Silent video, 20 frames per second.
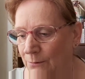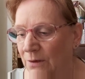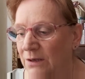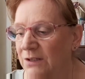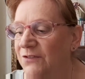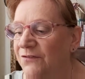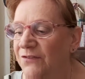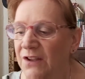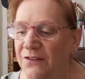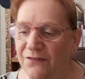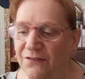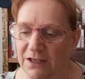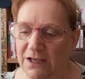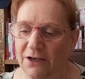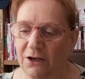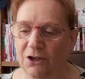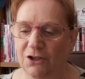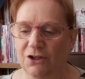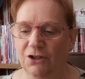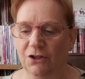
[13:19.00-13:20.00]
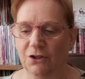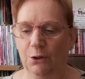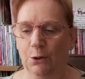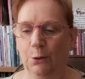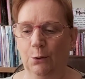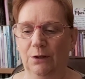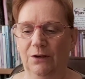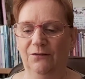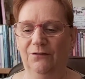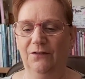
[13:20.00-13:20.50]
well, it's Vivian, I should
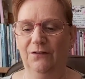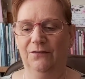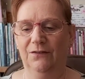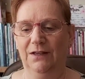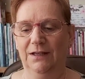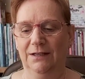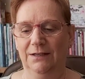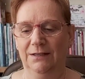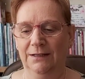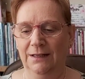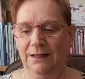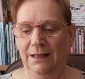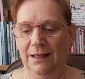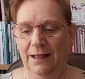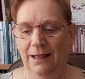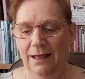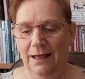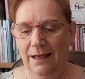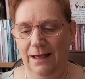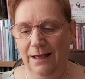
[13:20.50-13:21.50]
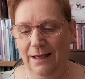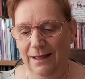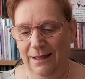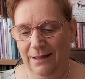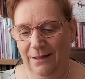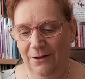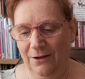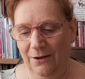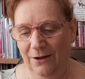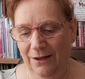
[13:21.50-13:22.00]
call her Vivian.
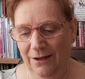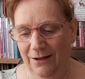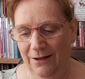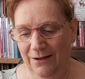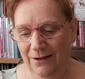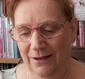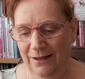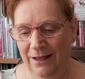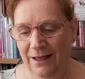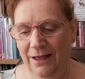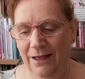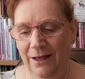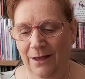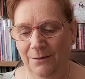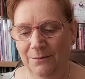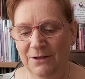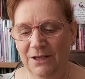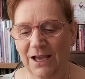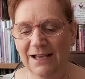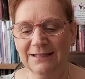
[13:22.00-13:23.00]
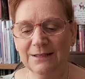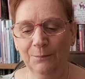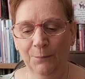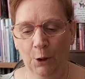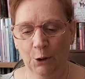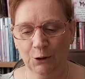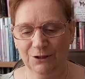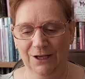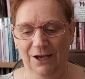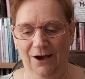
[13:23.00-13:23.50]
Um, it has a
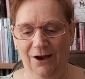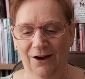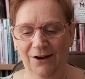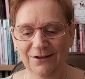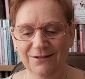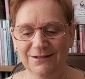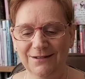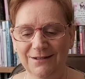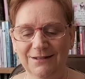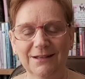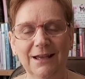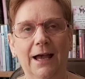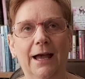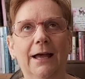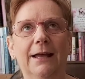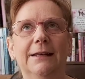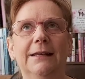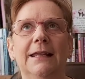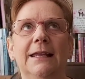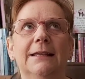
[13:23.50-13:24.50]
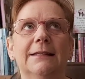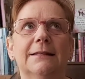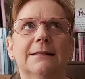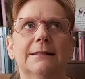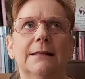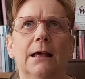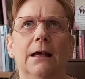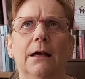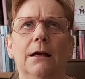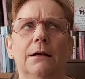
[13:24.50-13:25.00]
podcast and
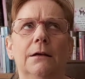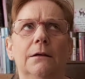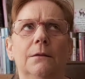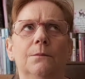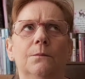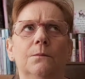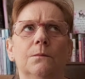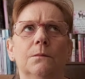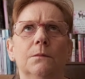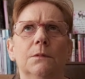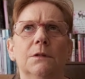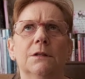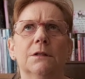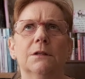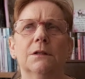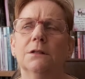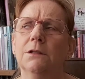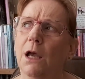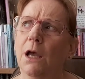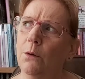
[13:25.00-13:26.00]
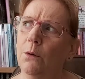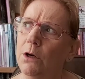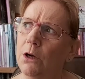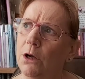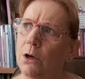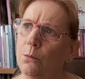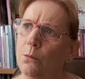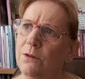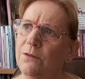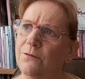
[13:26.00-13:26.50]
it's, um, is it So
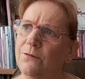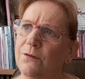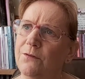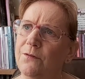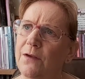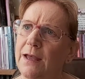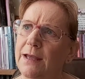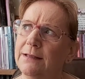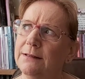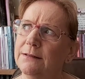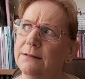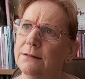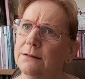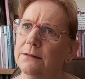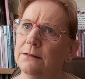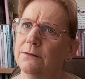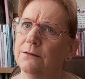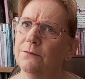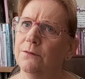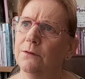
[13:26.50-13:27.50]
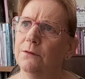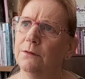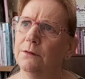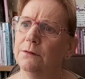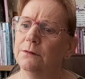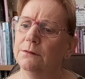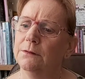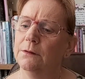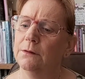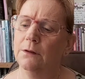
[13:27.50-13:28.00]
Long with Vivette?
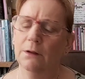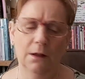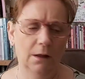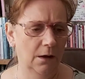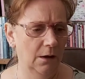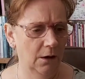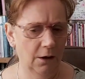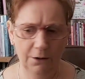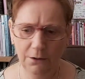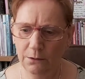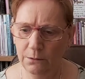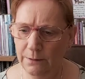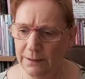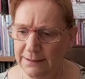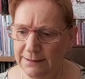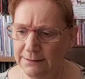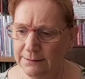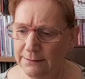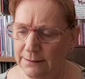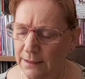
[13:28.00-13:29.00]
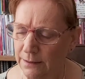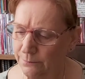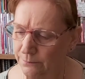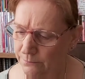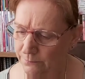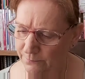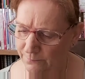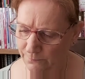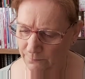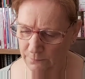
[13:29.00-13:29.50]
I always
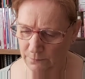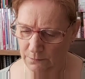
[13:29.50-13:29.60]
um,